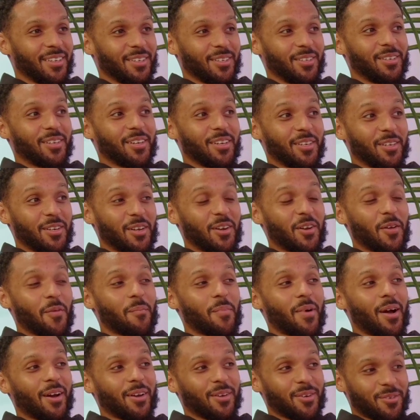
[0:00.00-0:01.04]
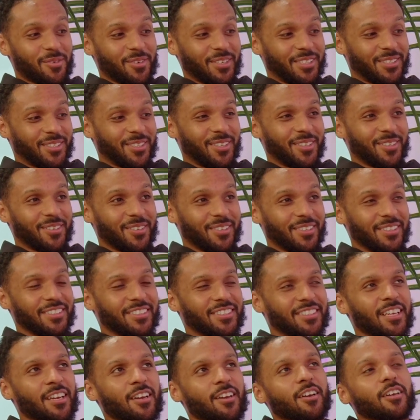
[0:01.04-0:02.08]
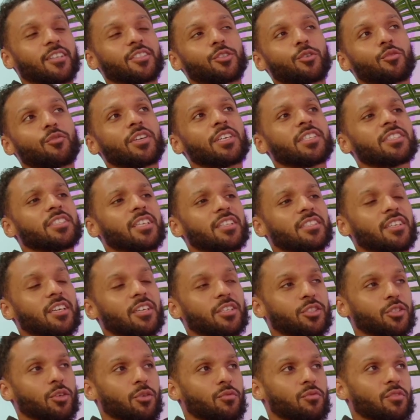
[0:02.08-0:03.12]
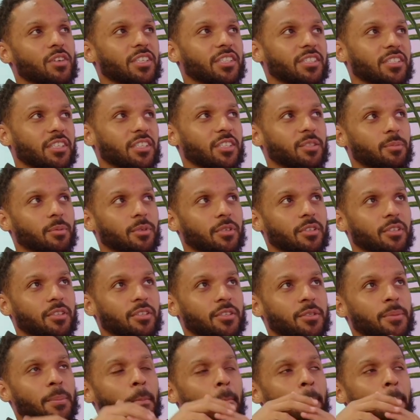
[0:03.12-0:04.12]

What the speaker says: you learned about your risk tolerance, because the reason I touched on risk is because